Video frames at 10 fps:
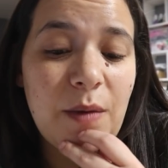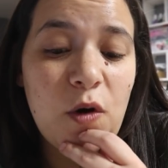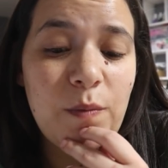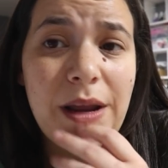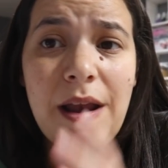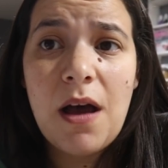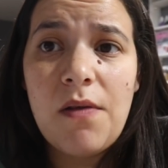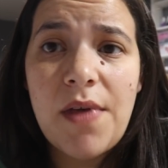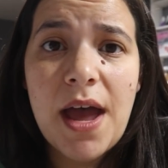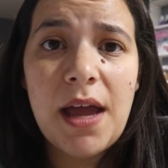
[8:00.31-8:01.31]
but I'm hoping
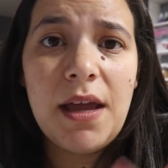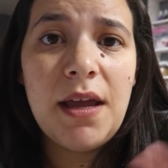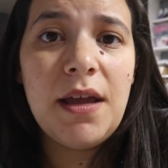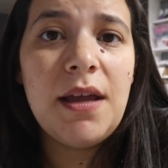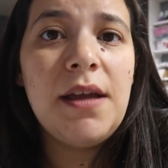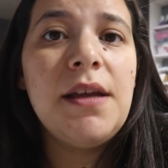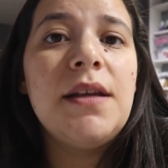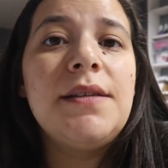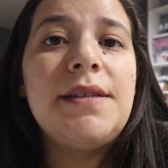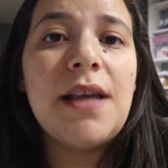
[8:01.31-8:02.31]
now that
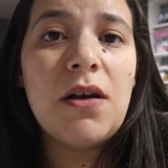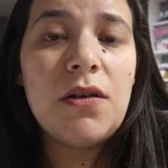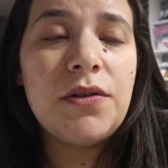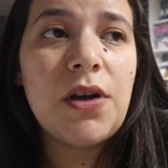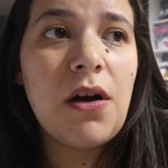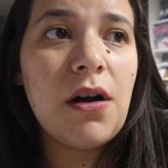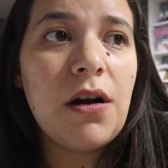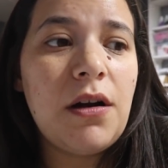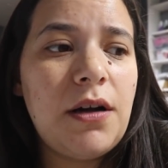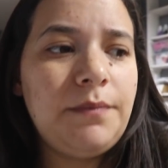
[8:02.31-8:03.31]
sales
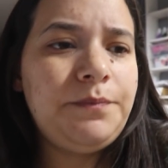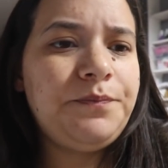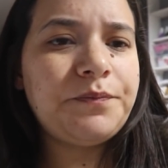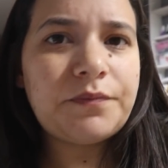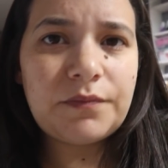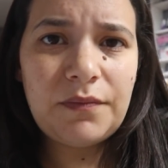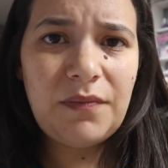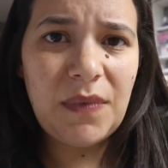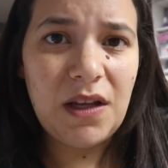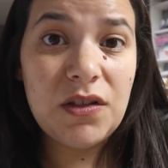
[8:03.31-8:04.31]
are
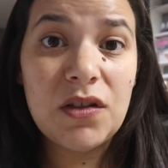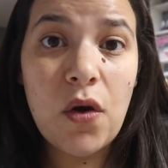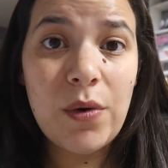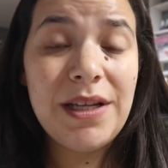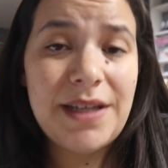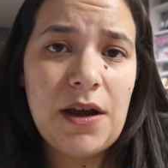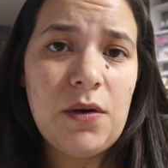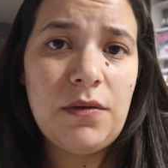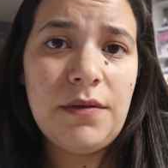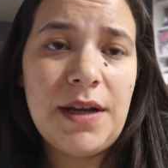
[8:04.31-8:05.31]
slowing
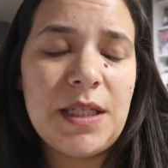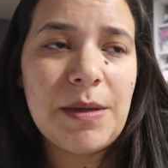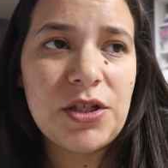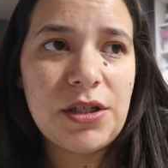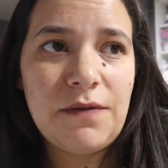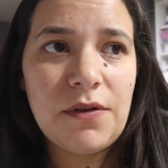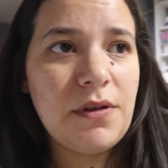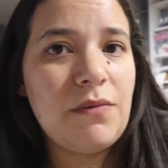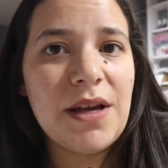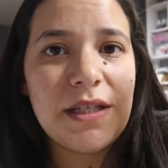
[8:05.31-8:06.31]
down, especially for
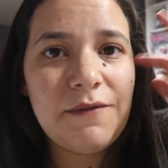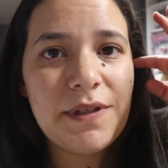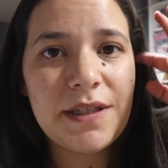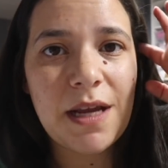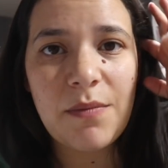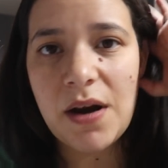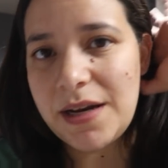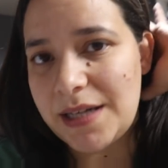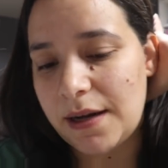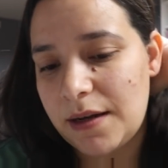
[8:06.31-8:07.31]
the rest of December.
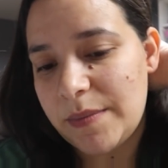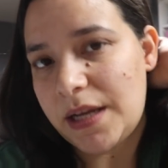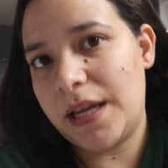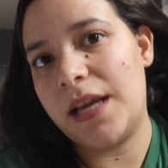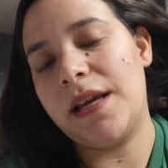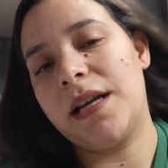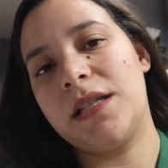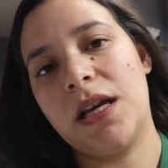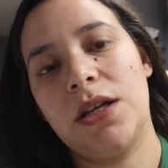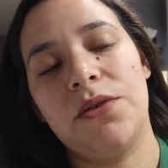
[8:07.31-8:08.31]
I doubt I'm gonna get like a
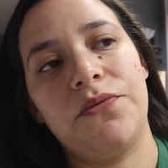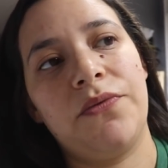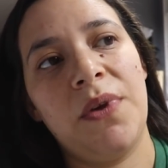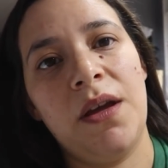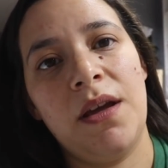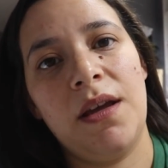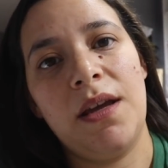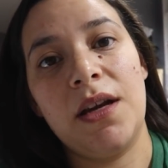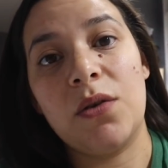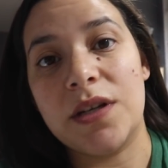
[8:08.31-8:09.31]
ton of
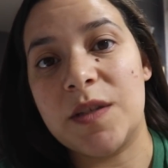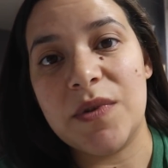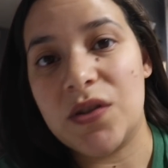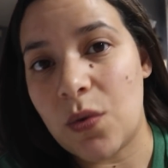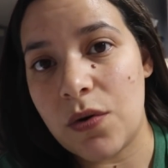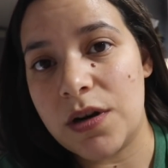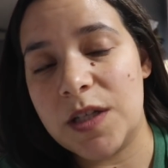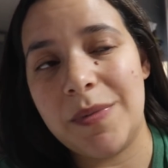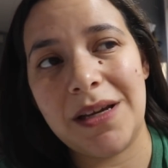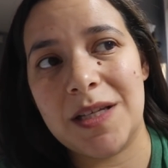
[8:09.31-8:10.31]
Christmas
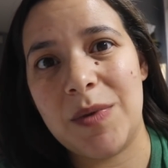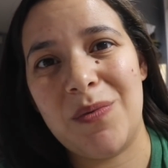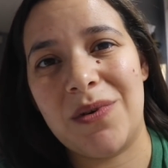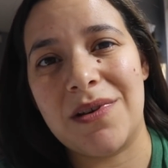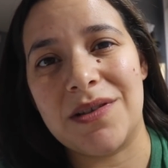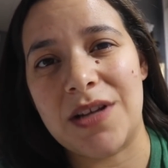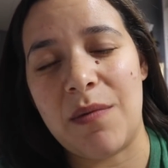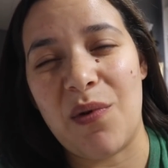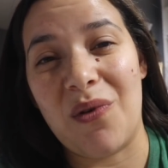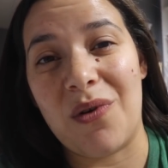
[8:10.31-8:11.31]
orders because people are gonna
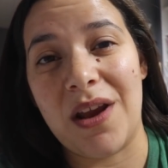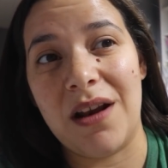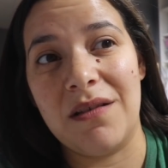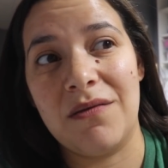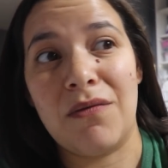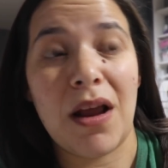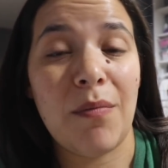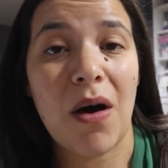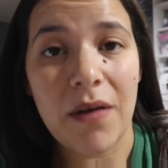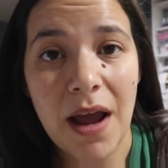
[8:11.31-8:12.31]
stop ordering right
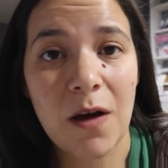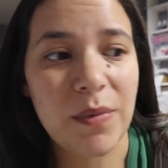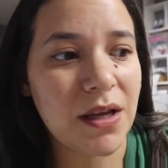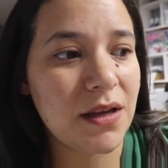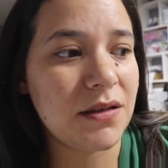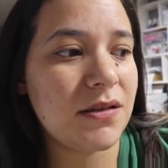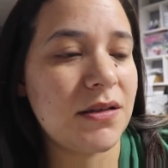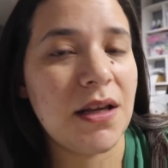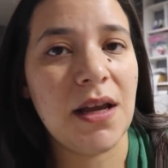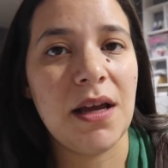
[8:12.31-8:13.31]
about now
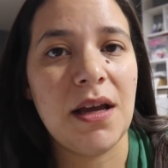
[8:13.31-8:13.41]
because